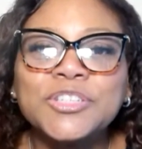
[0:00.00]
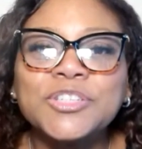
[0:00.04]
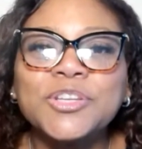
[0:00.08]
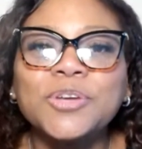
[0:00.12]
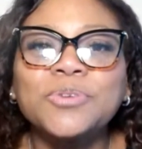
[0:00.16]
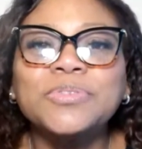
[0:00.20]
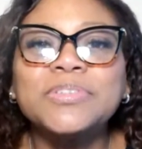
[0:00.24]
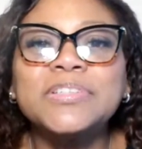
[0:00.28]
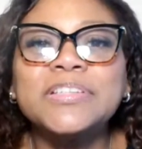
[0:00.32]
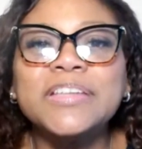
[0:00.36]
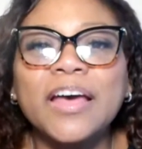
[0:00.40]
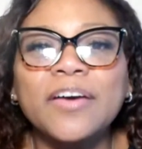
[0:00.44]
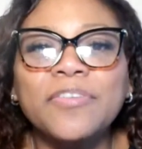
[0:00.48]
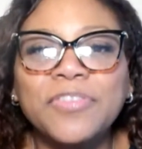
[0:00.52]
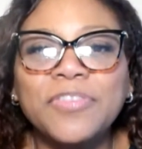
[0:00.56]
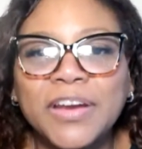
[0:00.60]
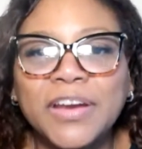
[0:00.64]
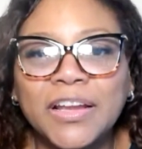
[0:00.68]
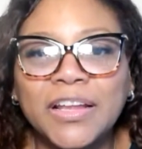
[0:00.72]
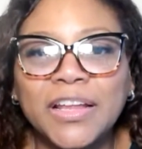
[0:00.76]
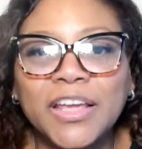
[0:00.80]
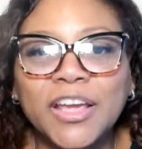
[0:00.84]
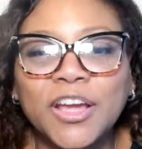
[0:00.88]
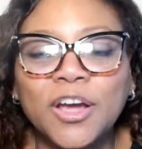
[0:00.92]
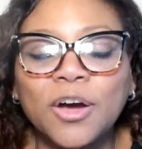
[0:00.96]
So
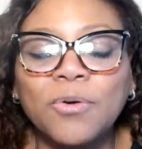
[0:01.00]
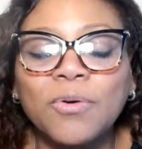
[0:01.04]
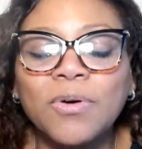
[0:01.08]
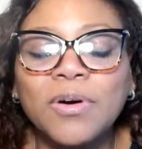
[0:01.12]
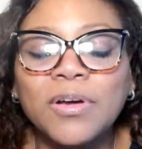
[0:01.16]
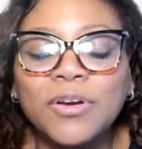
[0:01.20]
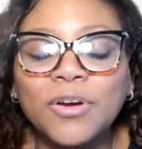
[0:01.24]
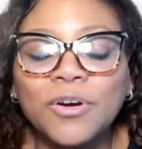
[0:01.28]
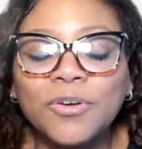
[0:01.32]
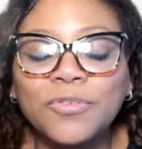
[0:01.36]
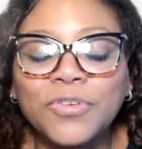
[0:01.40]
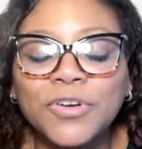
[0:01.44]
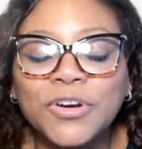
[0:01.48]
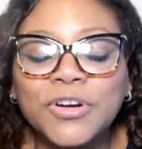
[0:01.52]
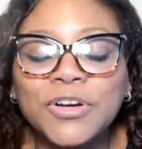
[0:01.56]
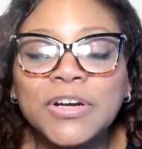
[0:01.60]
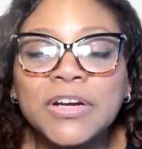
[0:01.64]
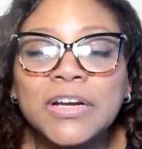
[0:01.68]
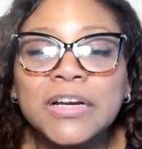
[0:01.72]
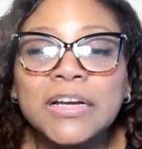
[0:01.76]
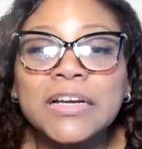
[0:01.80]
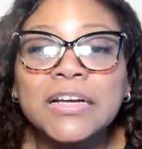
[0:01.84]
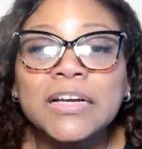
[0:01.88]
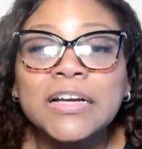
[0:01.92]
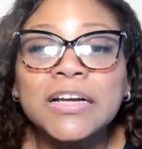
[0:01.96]
definitely go on over,
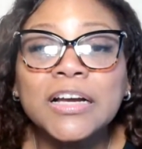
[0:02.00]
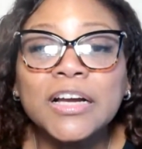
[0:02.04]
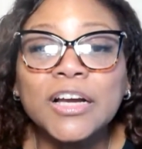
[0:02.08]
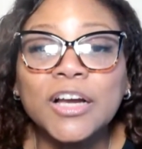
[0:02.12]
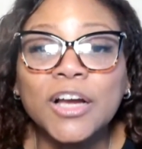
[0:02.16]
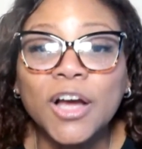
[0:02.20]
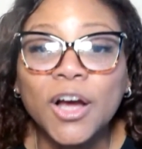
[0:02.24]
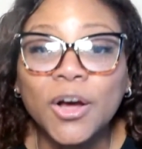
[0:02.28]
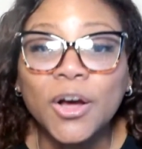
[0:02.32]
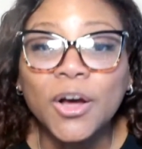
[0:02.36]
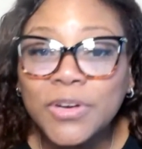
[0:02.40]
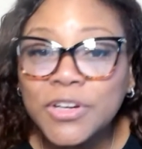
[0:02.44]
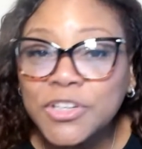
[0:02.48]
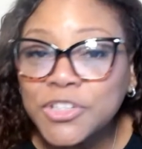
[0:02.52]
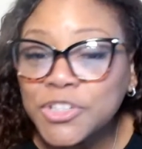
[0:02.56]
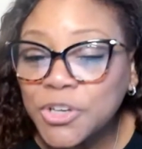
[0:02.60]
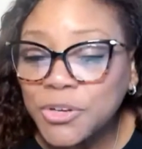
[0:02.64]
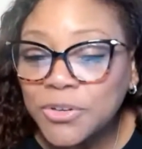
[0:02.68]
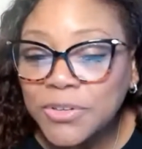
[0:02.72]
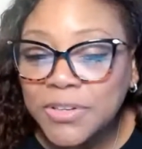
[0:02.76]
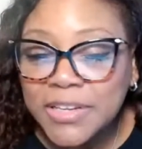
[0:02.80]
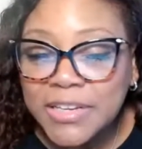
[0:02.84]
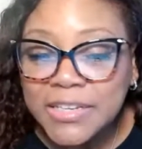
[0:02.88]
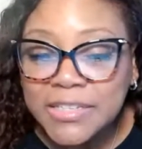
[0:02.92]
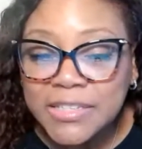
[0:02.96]
go to
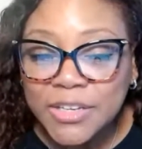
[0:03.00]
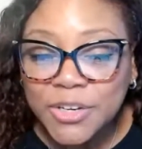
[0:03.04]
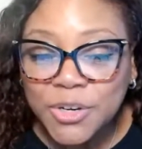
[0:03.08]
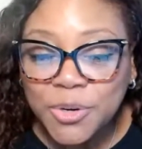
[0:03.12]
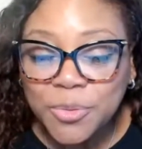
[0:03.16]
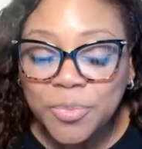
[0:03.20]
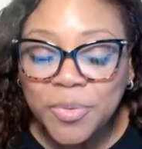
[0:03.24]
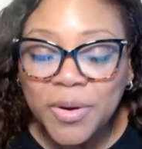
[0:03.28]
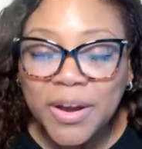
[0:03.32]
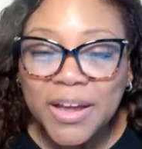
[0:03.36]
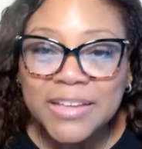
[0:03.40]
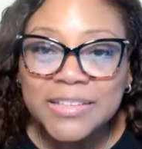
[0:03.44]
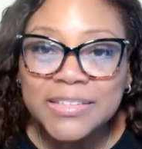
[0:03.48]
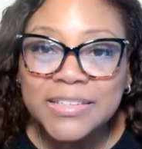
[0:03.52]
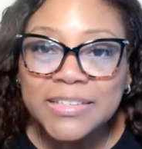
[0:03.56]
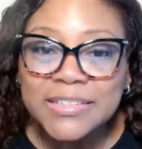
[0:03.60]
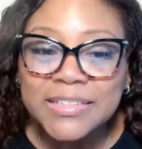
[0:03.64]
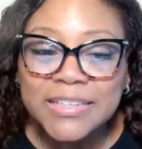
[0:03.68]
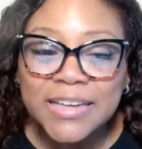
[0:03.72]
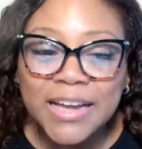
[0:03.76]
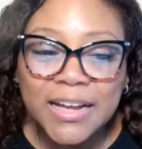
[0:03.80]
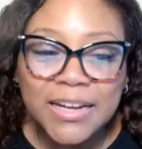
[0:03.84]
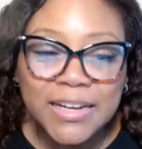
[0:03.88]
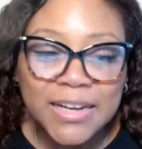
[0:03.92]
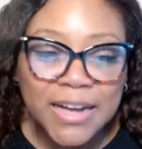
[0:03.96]

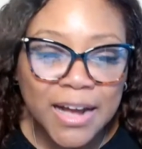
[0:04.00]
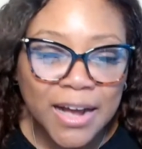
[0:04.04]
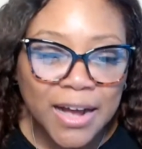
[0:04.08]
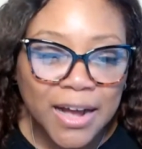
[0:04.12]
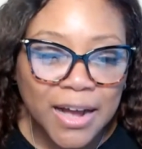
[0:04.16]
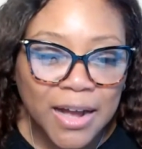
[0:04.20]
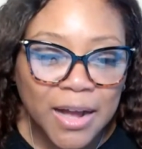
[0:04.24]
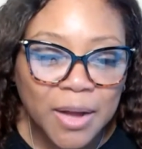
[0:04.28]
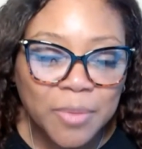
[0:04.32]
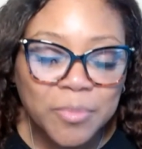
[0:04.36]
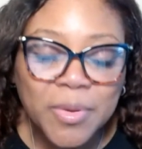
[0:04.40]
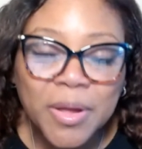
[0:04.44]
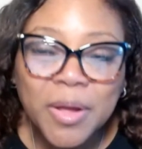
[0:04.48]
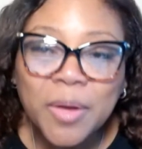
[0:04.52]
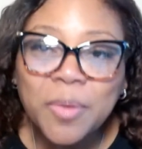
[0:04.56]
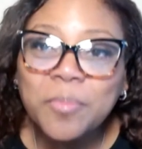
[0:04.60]
joleaseenterprises.com.